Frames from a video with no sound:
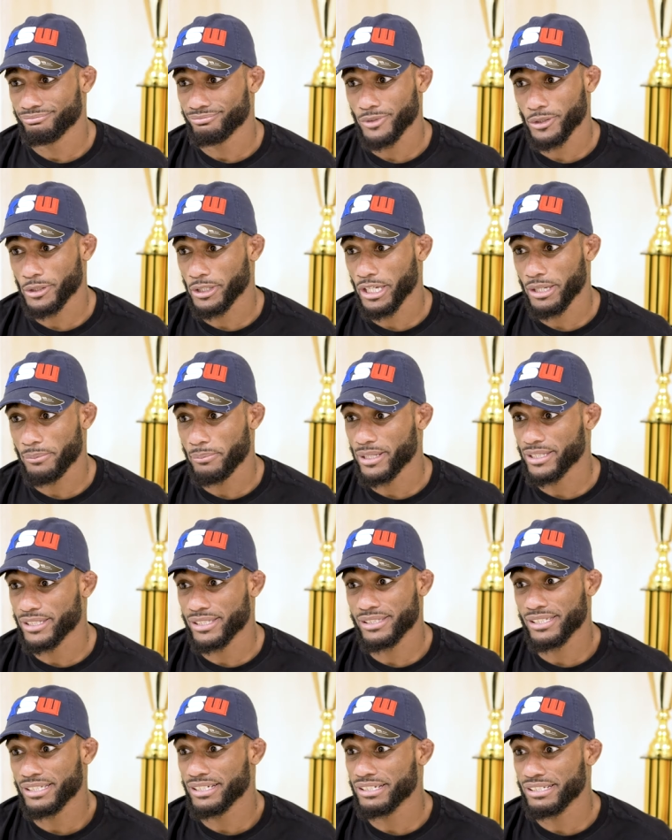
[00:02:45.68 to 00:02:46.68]
okay, yeah.
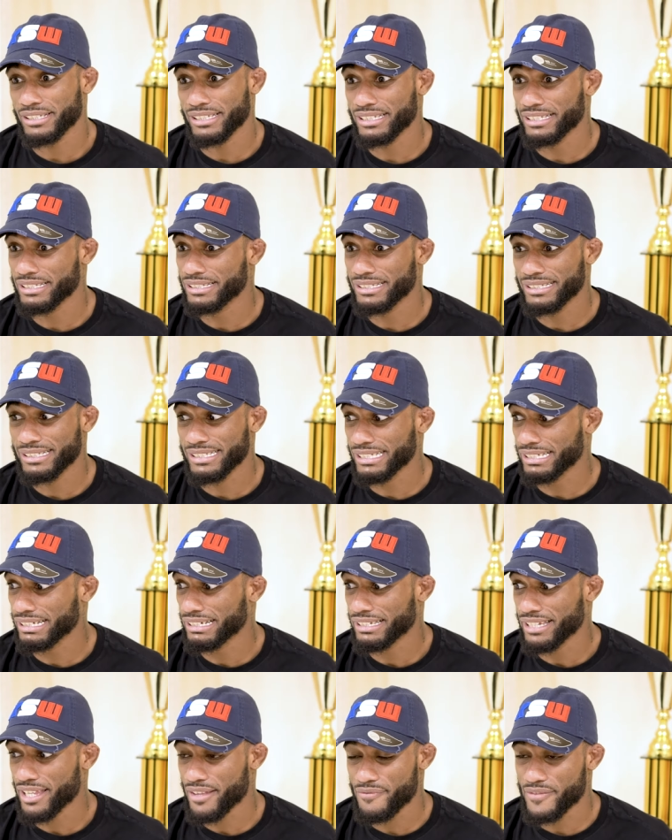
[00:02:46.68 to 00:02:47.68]
But he didn't
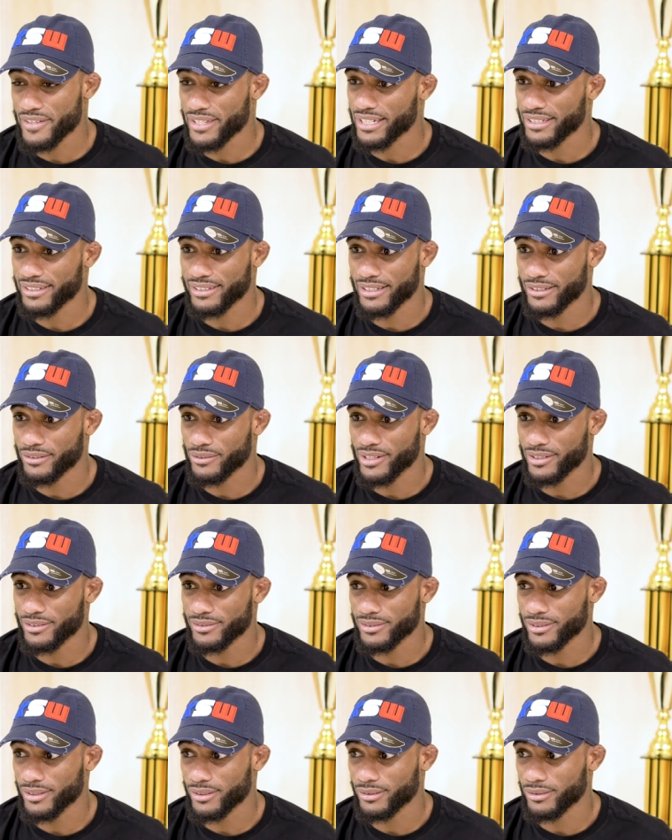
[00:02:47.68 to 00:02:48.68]
did nothing at the
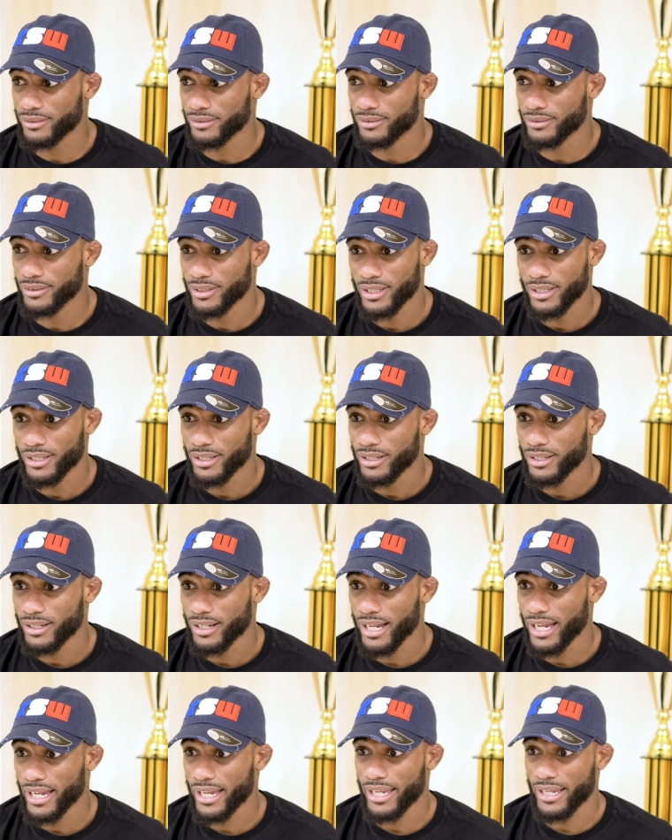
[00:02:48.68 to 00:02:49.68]
ground. So
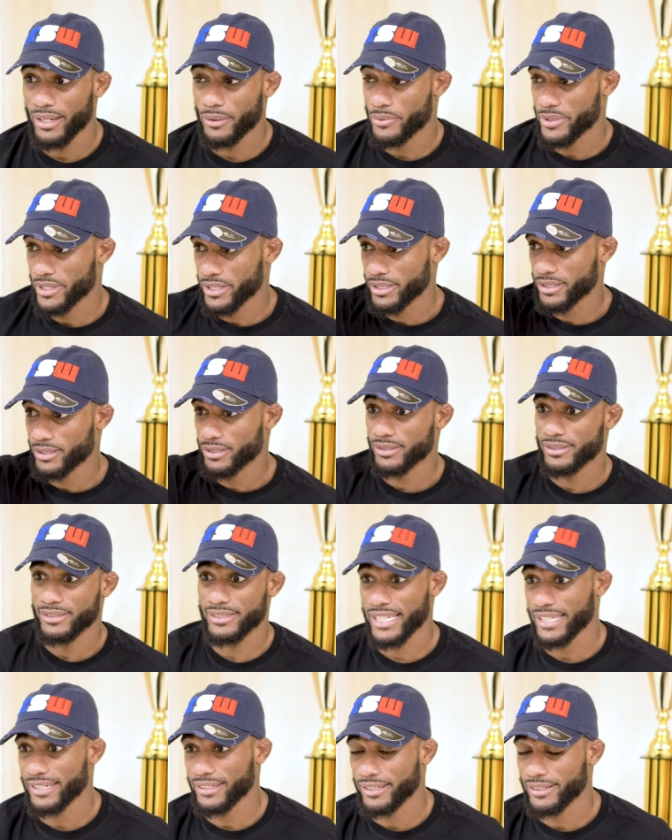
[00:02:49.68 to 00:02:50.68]
I, we
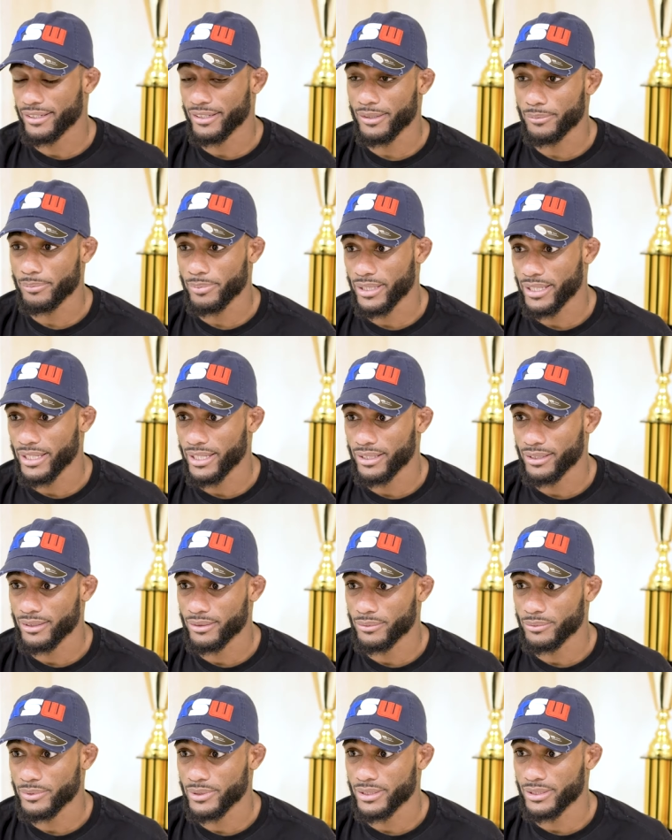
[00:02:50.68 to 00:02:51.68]
standed up
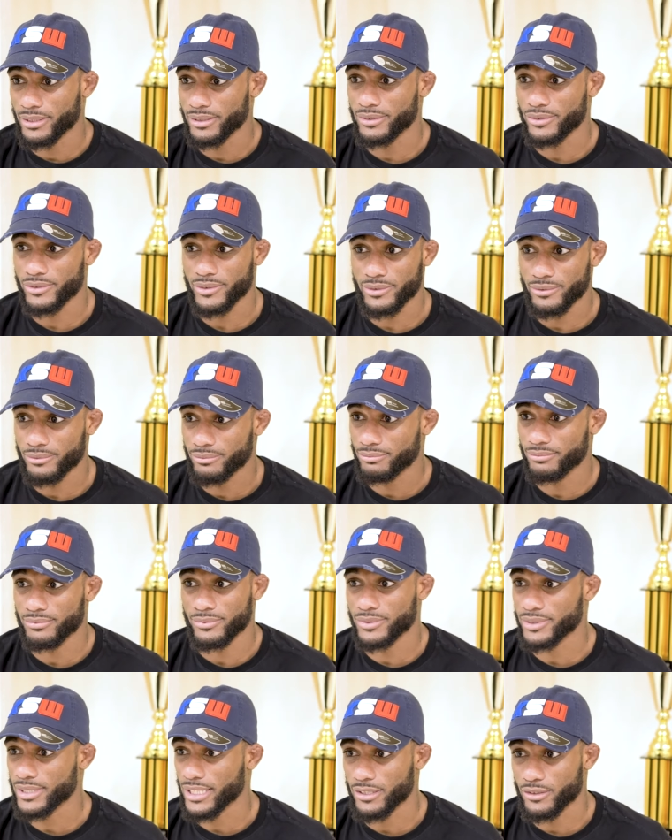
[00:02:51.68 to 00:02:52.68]
and mm-hmm. we
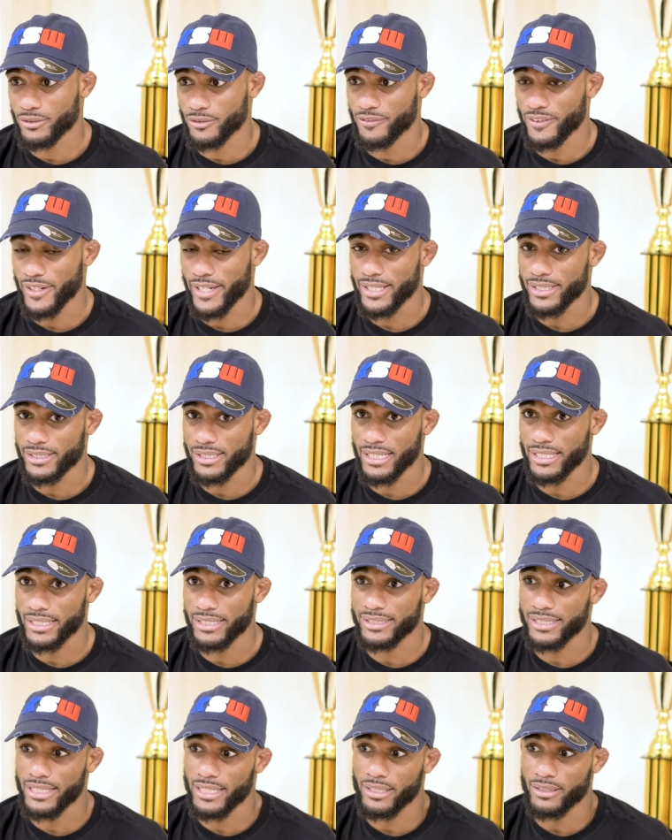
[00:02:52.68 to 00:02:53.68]
started to fight. And
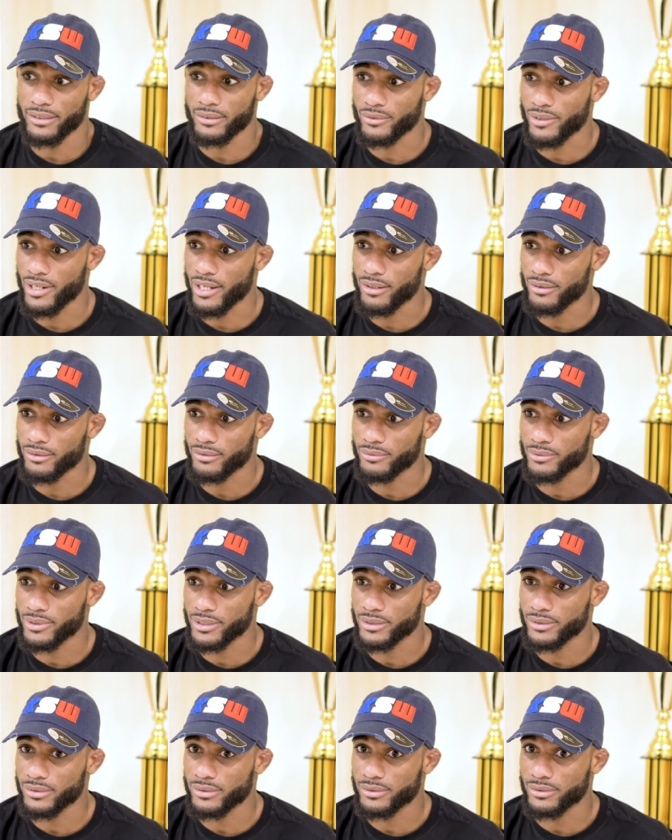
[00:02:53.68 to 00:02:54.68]
the second round
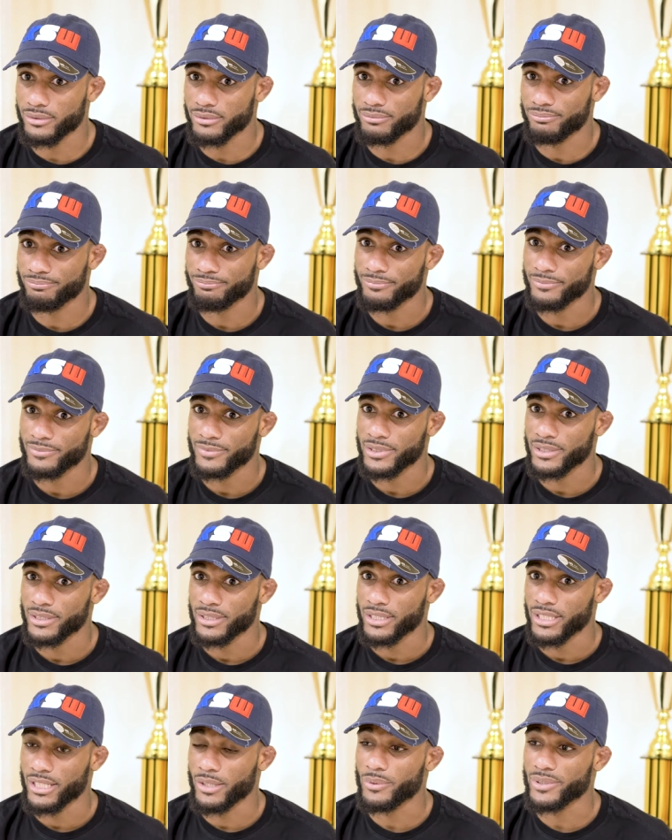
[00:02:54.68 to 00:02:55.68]
was,
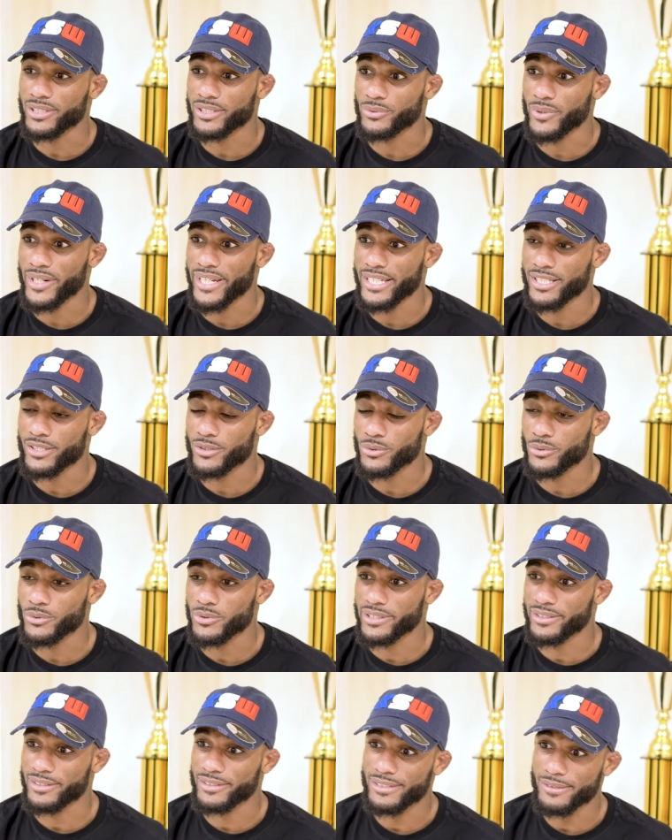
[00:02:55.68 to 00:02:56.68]
he was trying
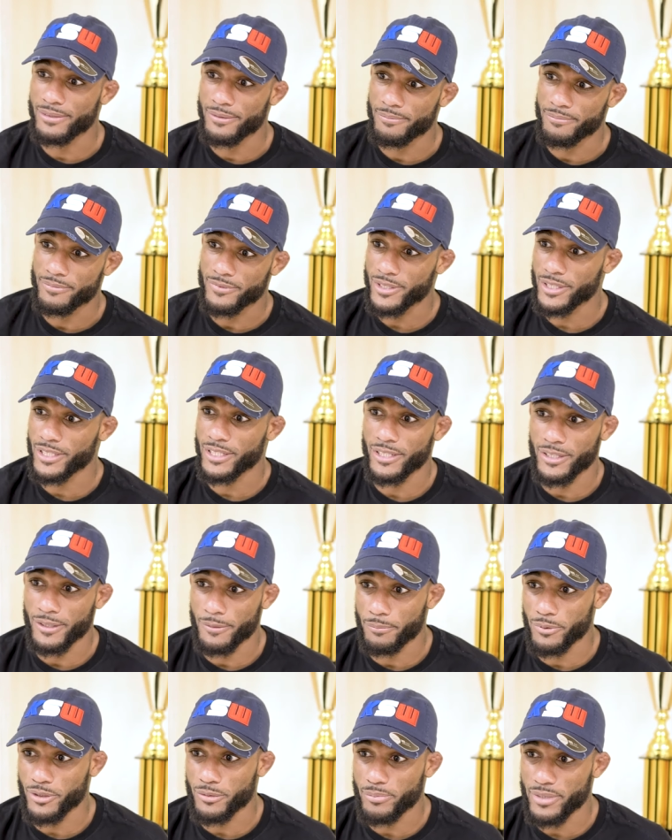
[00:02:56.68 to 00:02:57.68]
to,
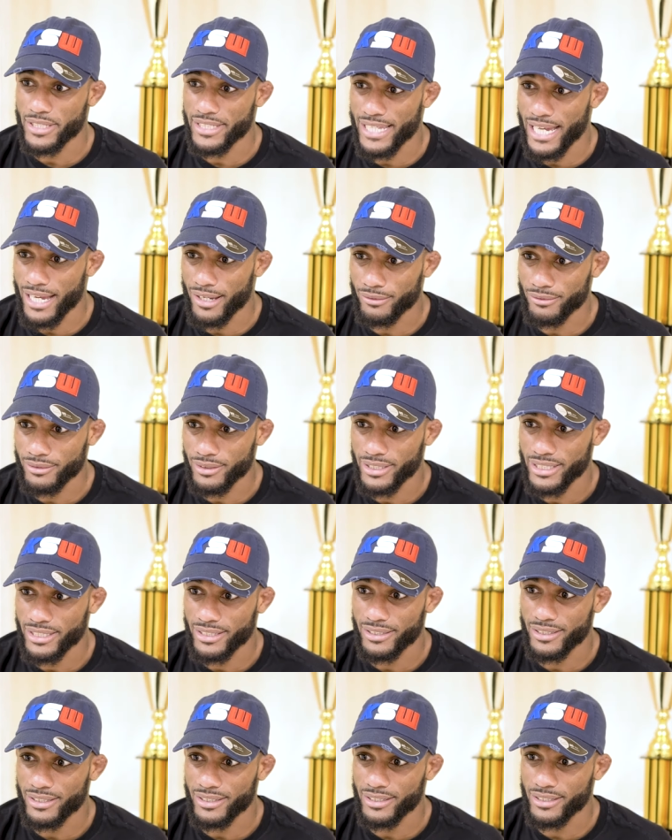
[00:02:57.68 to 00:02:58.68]
to put me down mm-hmm.
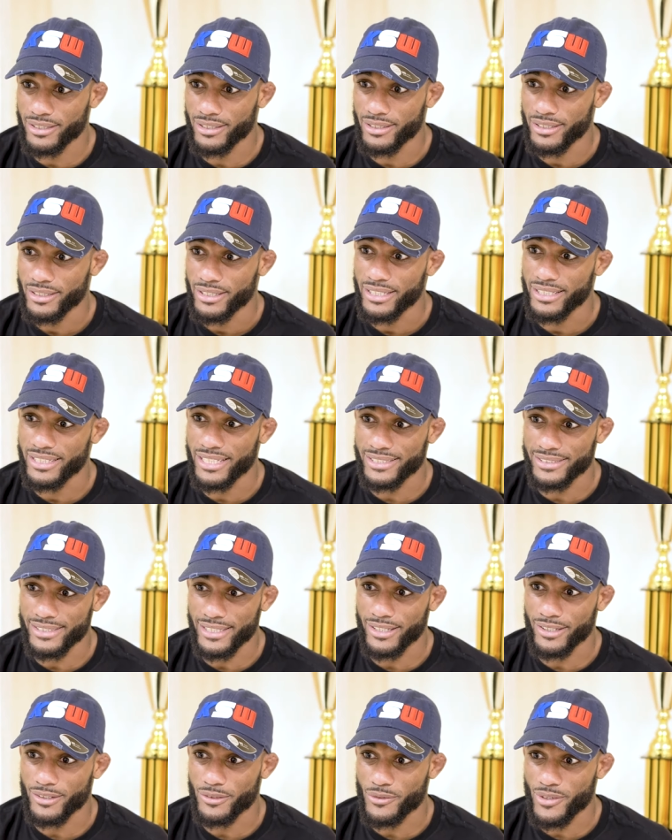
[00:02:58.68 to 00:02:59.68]
in the in the
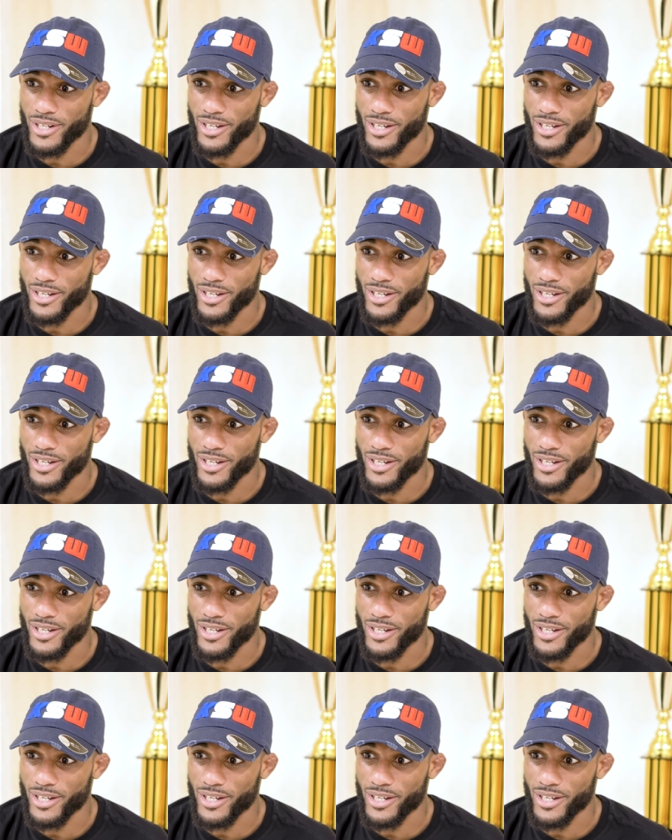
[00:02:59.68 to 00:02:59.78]
second